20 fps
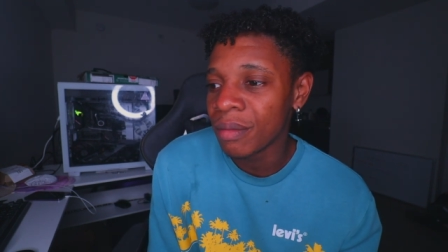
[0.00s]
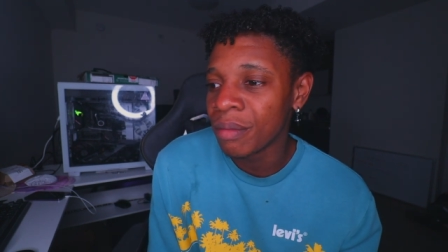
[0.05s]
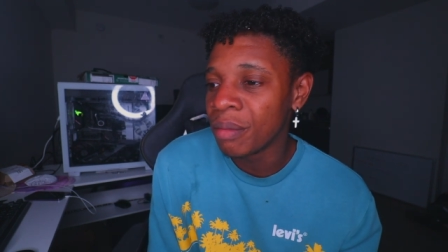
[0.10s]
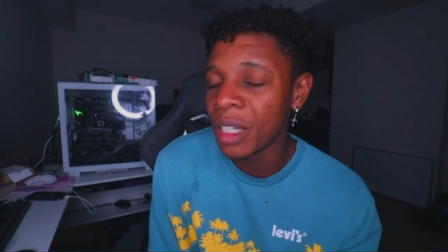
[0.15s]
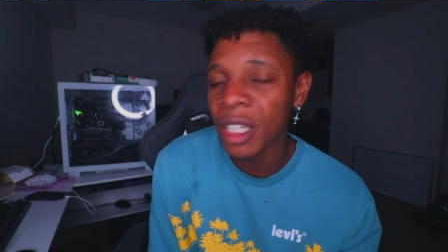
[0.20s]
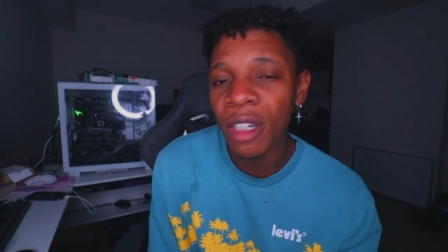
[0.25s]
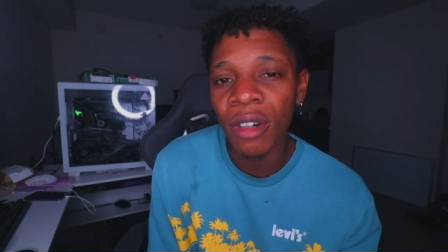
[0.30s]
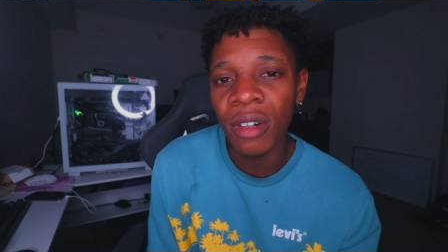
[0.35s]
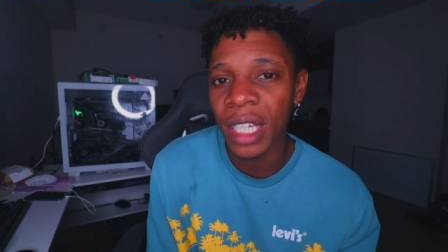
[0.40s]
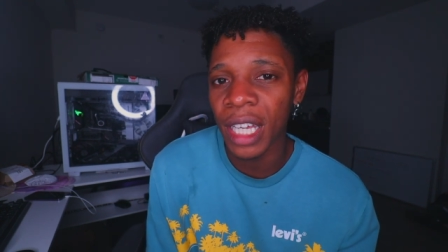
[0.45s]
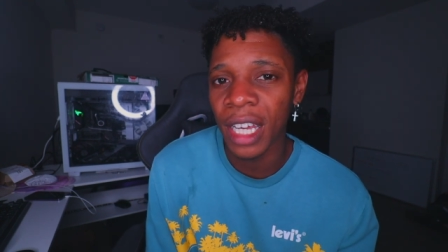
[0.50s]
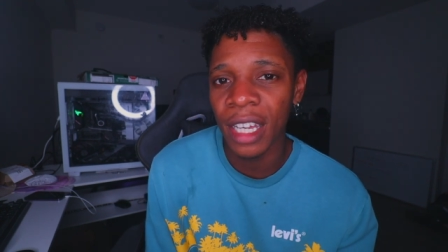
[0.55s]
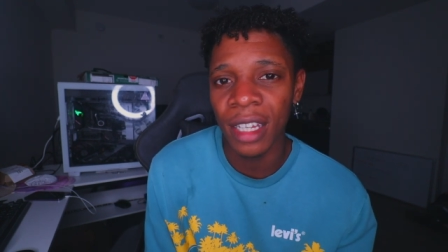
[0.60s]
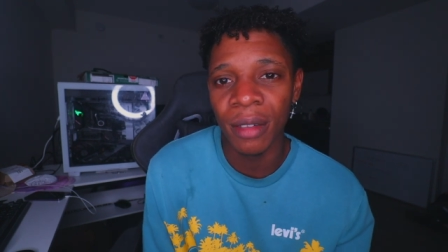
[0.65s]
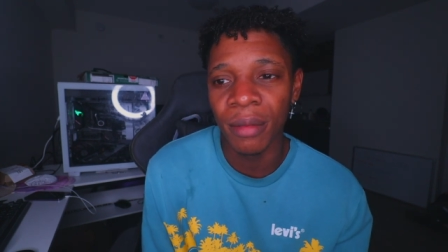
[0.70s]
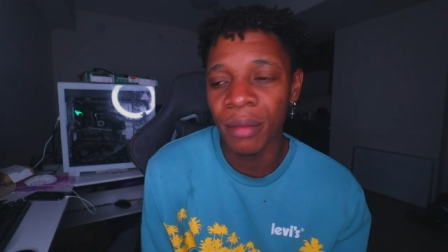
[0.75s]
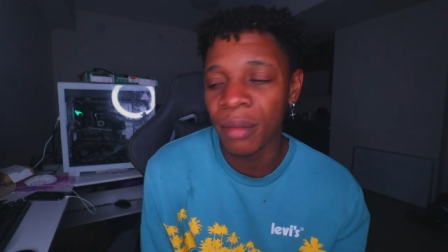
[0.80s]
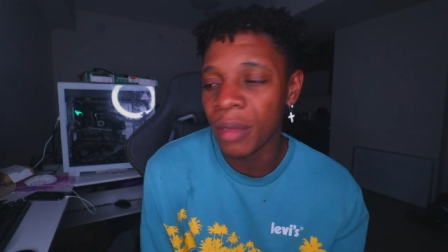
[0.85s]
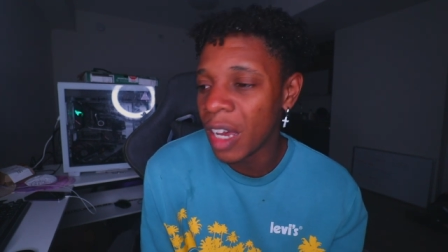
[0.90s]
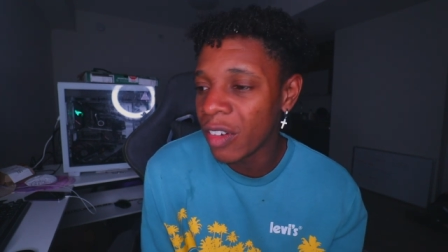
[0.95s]
be okay
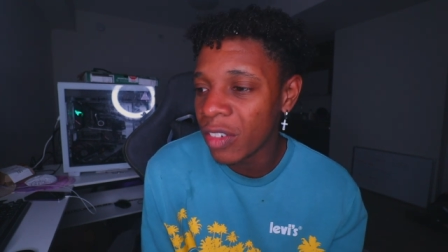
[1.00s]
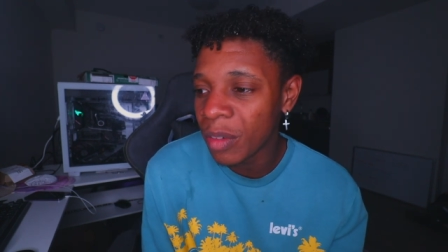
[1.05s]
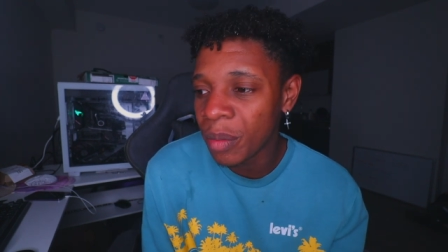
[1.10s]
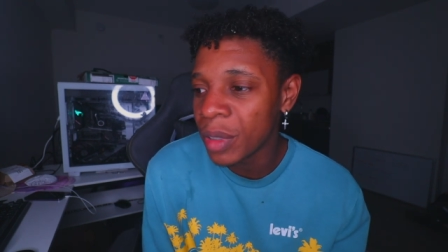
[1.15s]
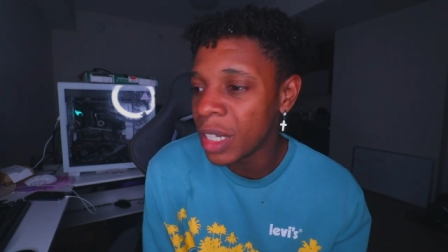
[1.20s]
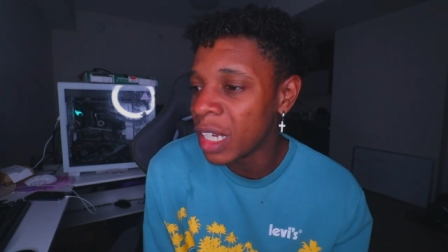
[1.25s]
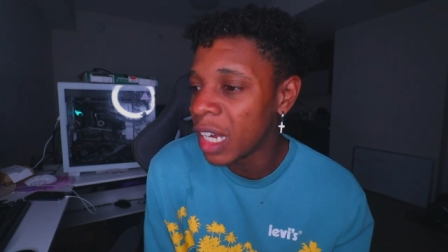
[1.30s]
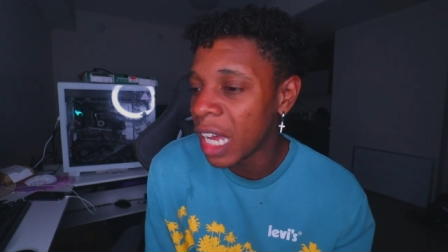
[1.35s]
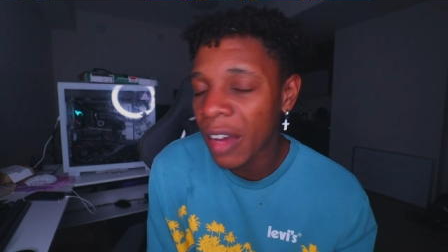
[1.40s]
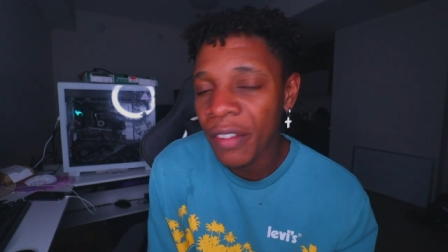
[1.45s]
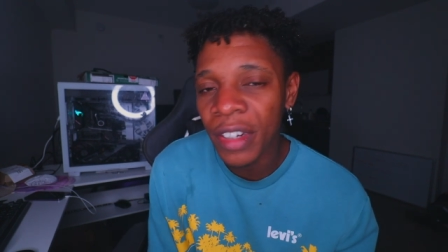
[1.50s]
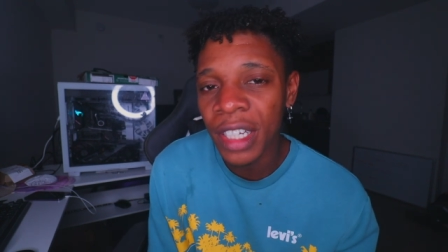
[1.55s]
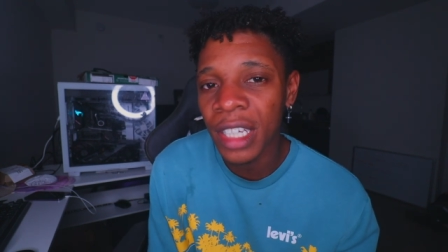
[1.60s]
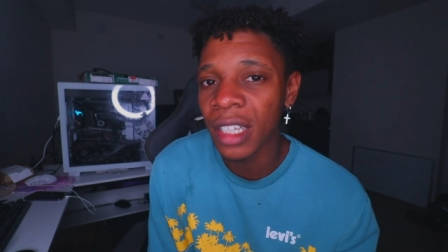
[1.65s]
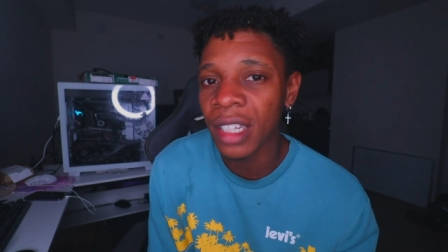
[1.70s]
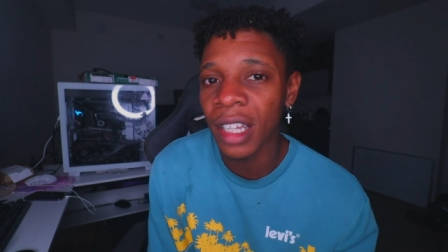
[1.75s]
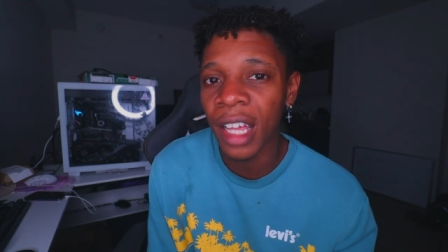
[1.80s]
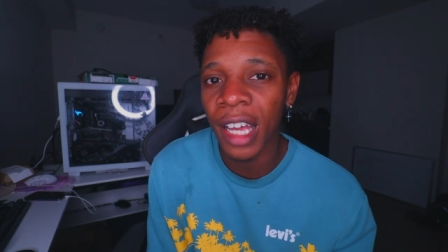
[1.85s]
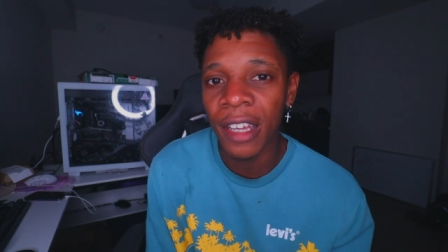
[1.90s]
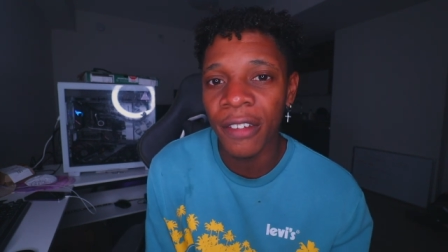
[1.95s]
have a good have a
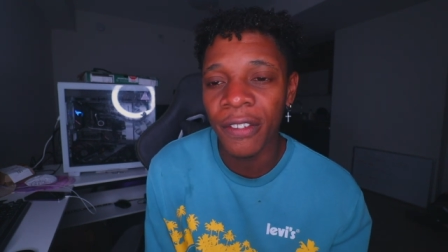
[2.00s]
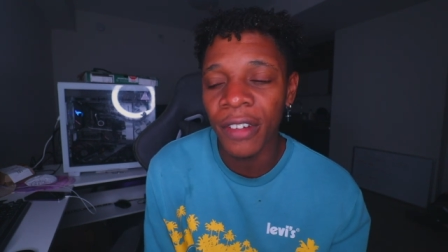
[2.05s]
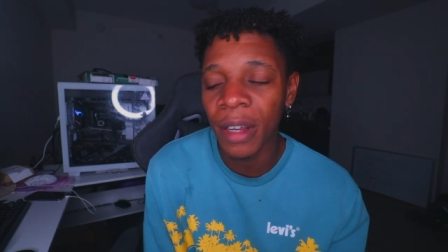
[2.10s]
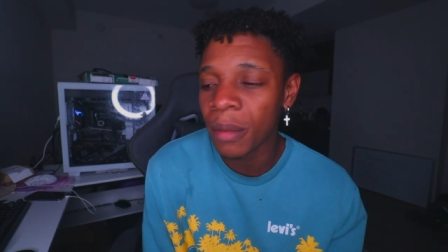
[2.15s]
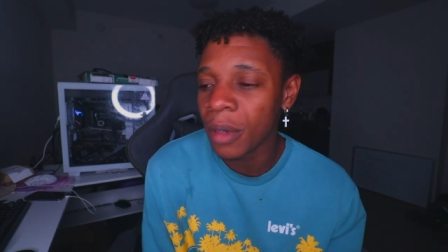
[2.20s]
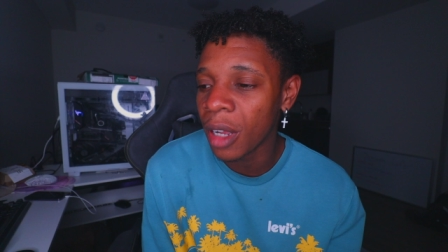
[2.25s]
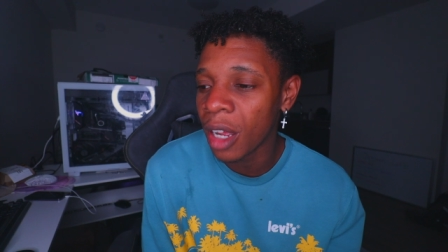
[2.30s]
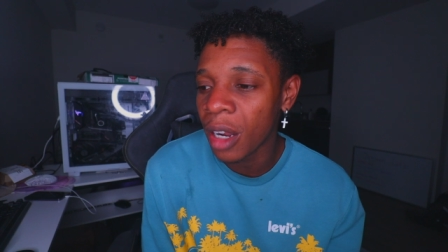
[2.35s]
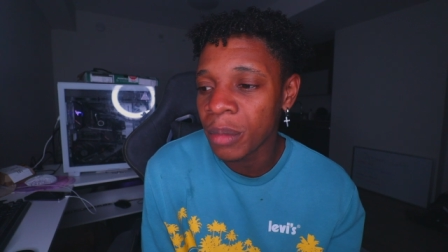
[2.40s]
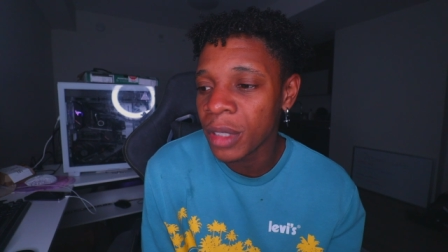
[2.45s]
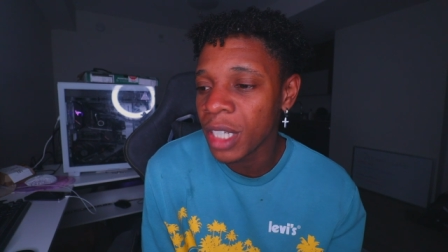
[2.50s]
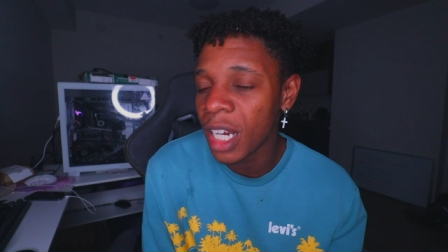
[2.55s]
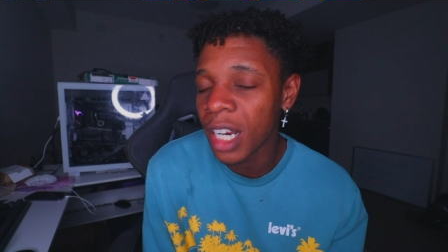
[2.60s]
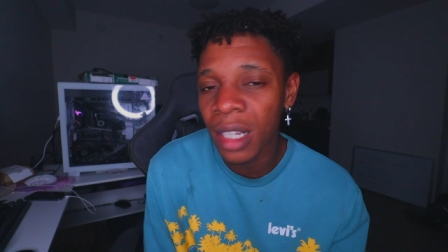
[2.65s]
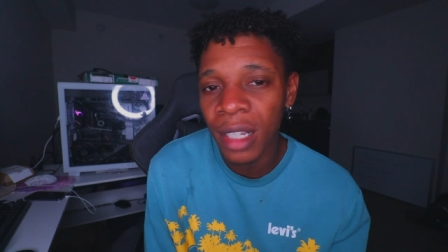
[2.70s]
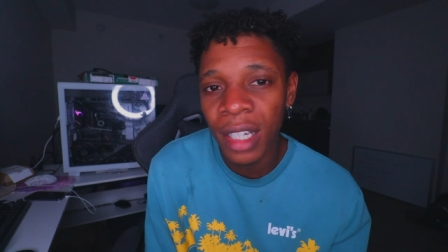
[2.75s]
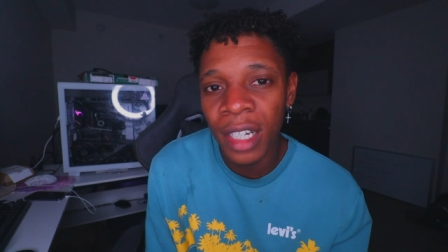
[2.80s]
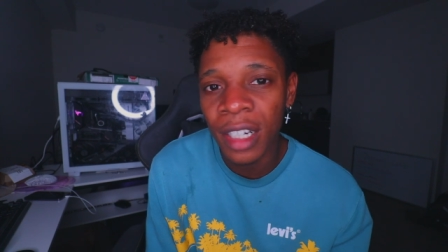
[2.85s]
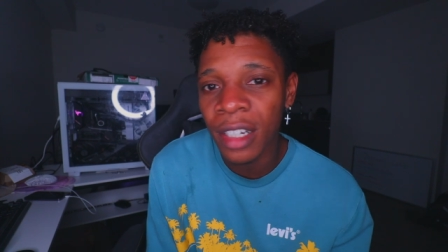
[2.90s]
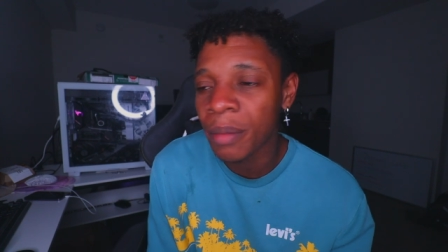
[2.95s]
good life. I'm I'm tired
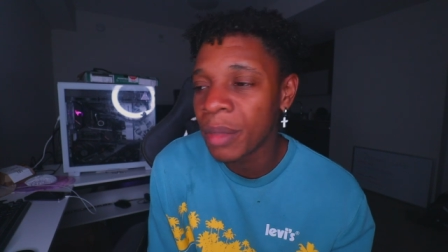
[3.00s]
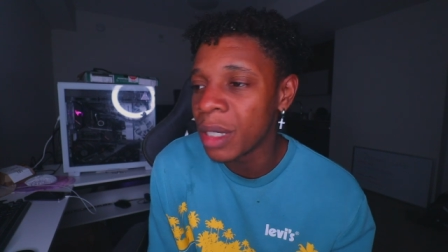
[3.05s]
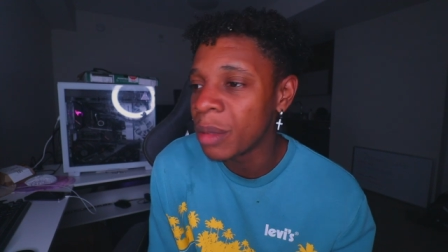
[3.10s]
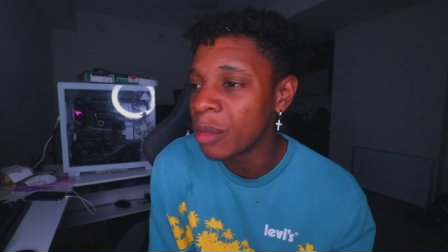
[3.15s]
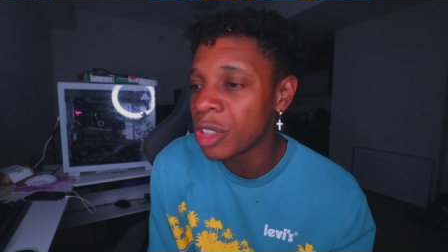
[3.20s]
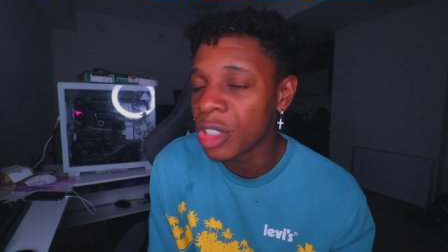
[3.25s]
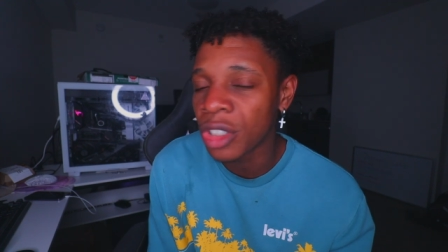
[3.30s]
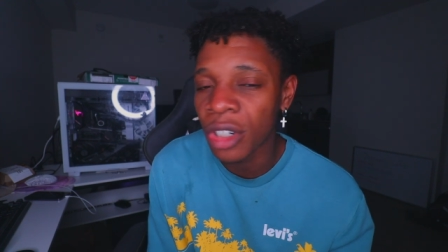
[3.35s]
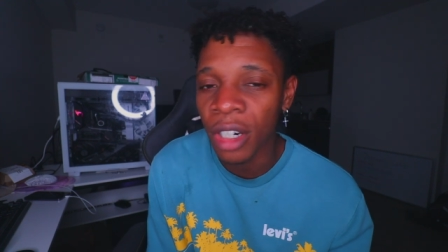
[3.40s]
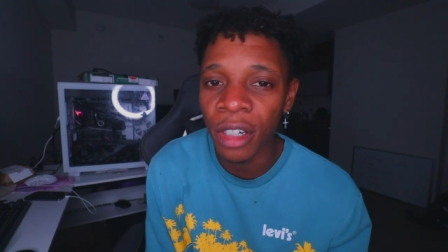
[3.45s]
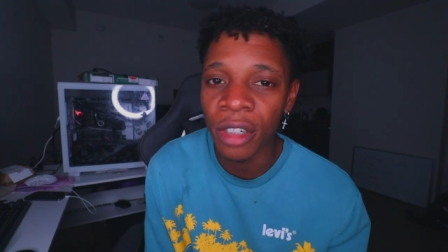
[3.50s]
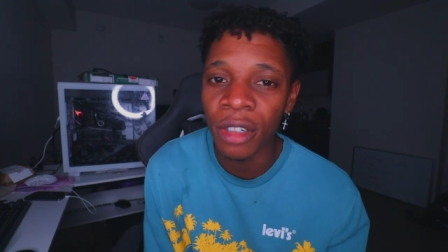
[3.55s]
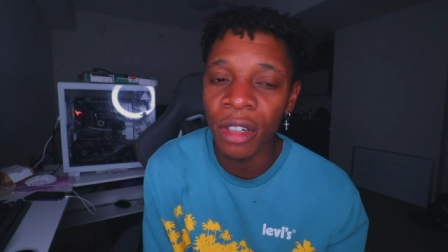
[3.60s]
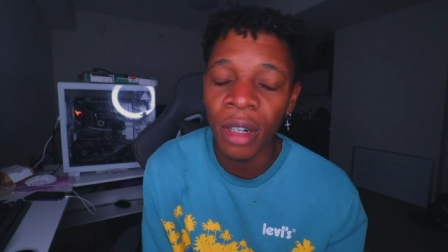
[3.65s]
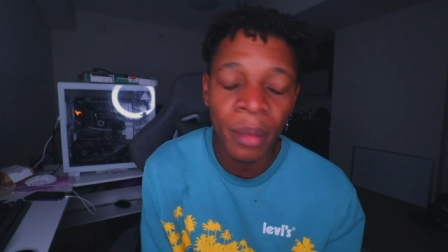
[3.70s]
of hearing people struggle.